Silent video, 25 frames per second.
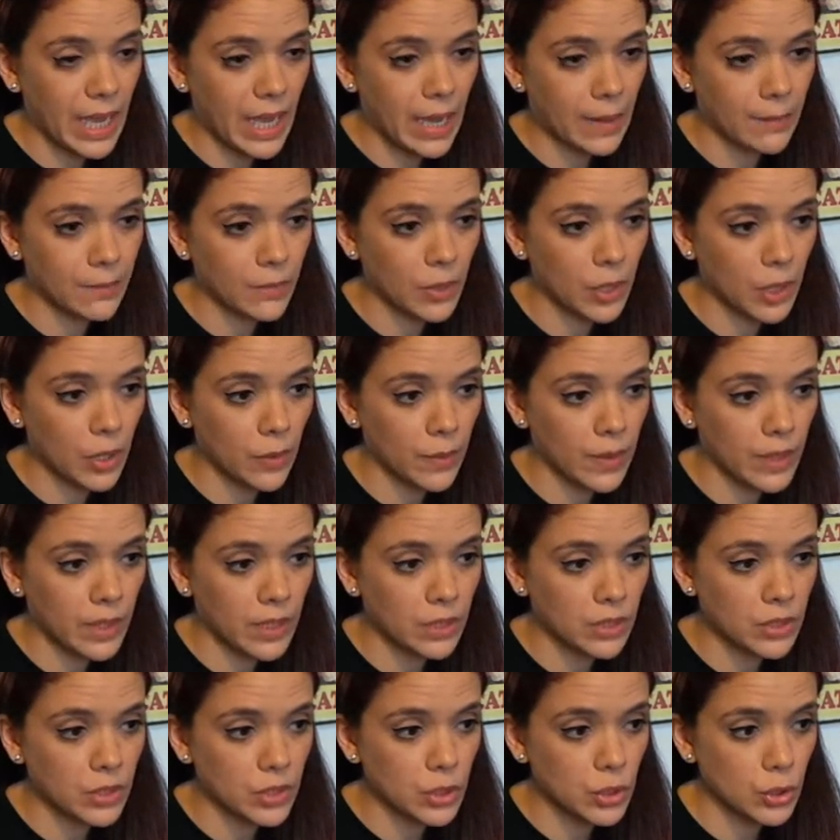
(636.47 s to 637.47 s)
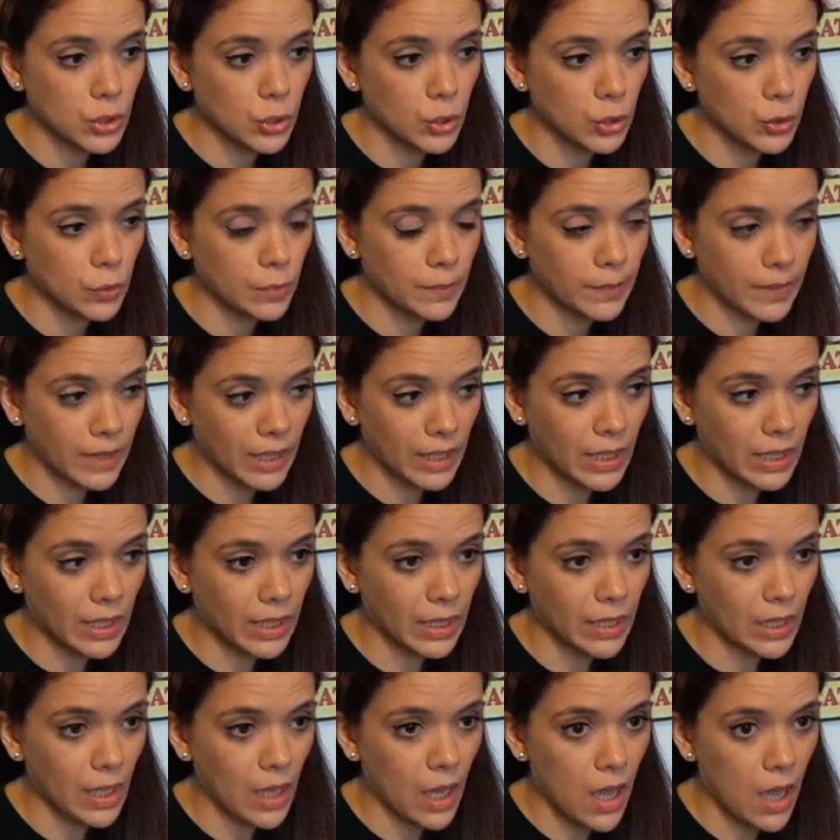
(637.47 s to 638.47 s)
am going to
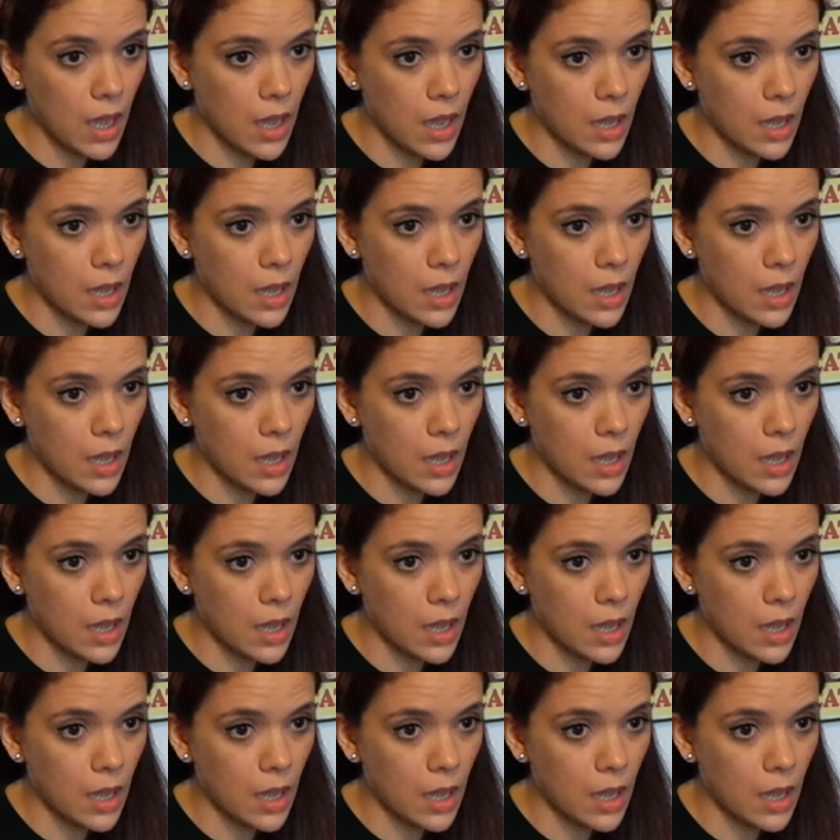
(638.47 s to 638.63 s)
be